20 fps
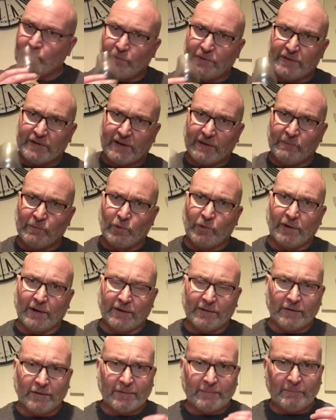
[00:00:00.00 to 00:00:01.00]
But as you get more
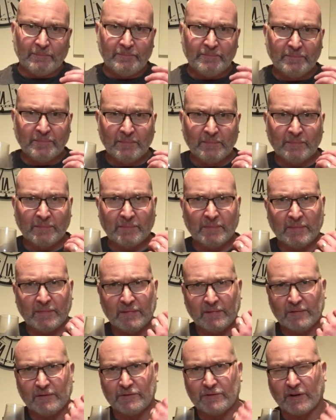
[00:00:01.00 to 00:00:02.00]
into it,
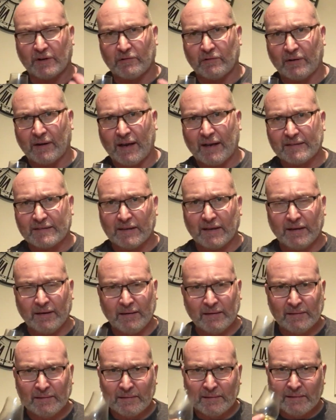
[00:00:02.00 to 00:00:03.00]
there's a grassy
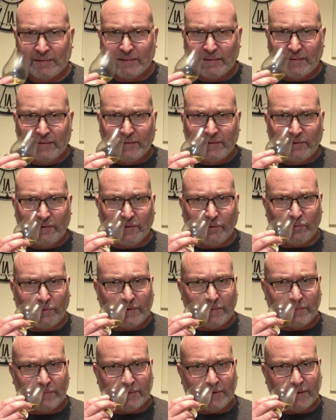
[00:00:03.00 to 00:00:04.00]
note
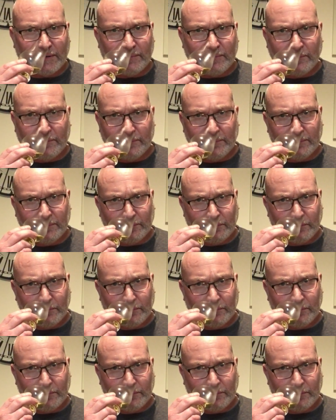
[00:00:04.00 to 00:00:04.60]
comes in.